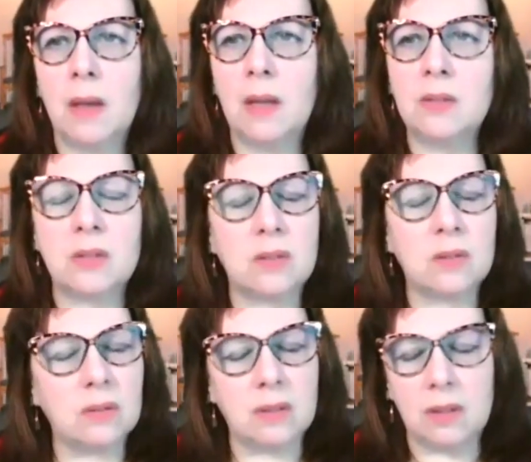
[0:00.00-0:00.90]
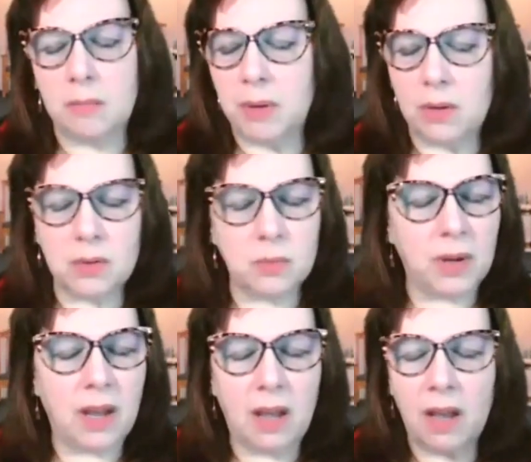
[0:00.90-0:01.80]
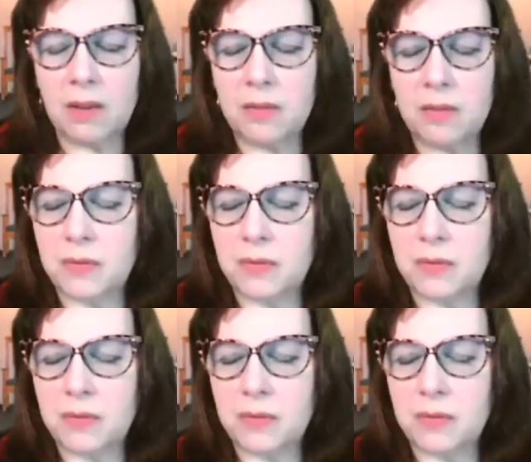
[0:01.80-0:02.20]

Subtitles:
And certainly, because we have